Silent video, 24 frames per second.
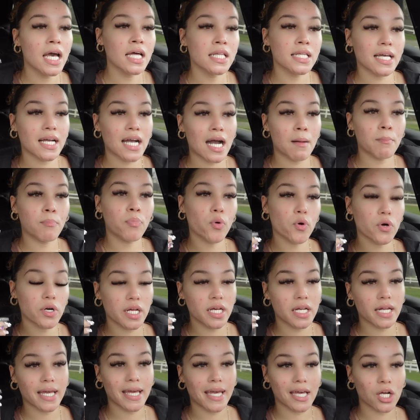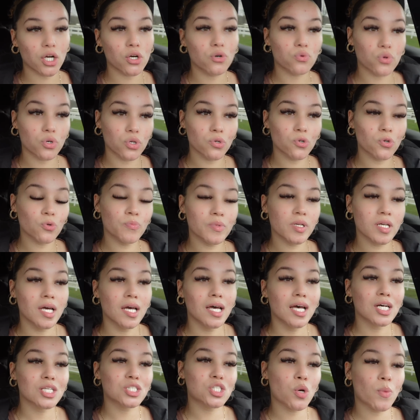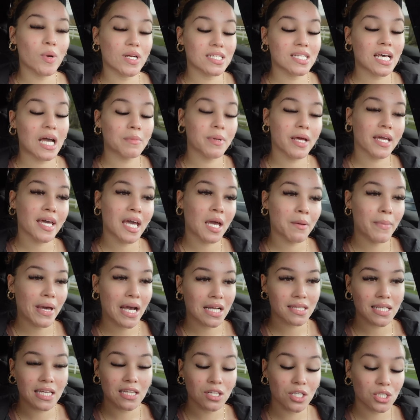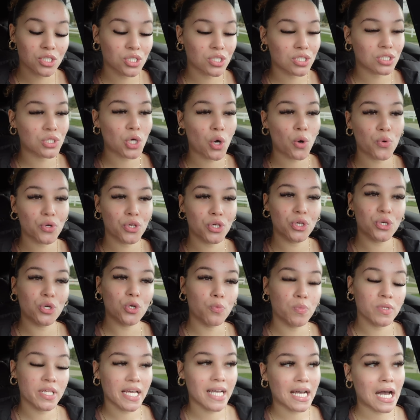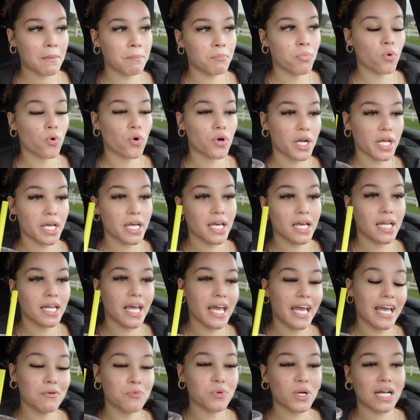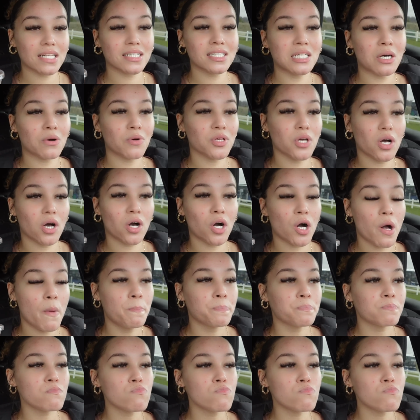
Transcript: They got boarded and groomed. So by the time they came back, they looked so cute. But they got boarded. And when I tell y'all,